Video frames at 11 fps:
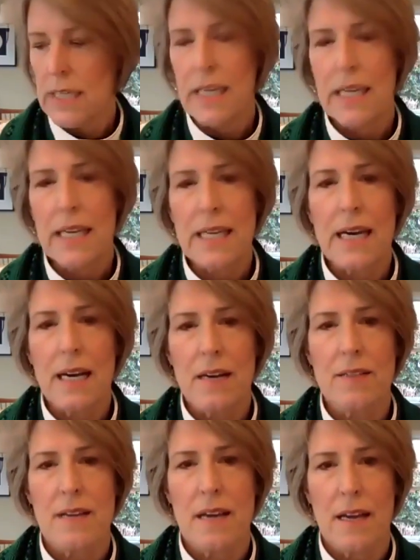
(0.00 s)
in our
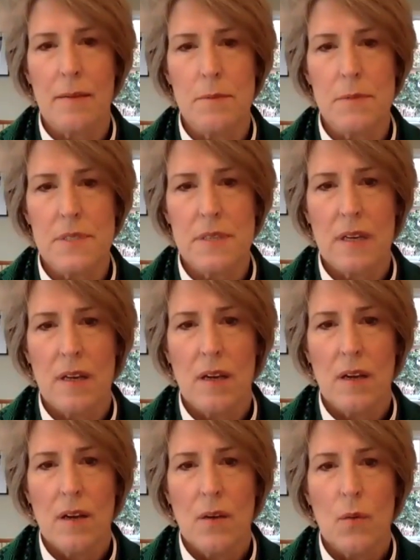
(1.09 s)
times
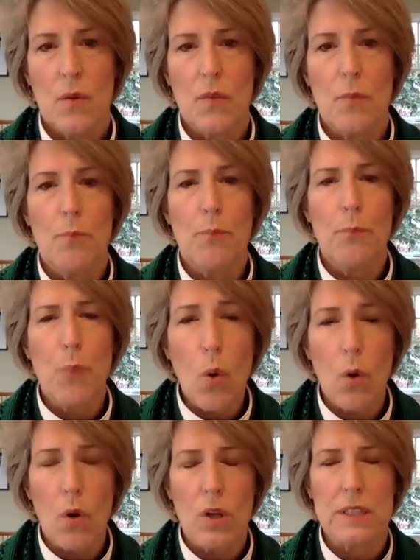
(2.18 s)
with
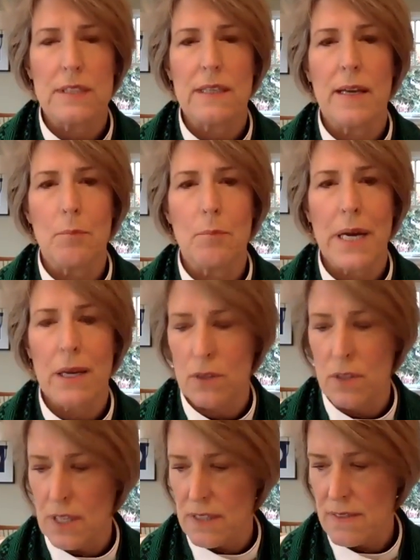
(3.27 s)
bold and
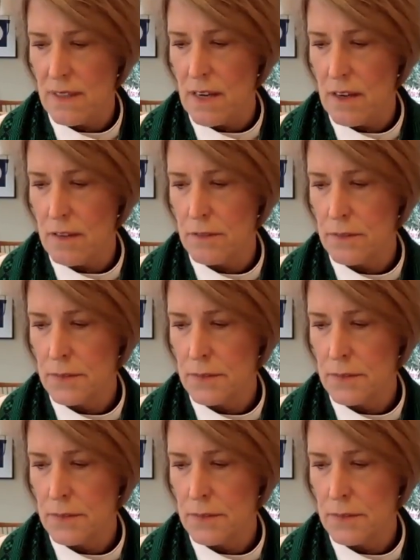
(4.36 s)
boundless love.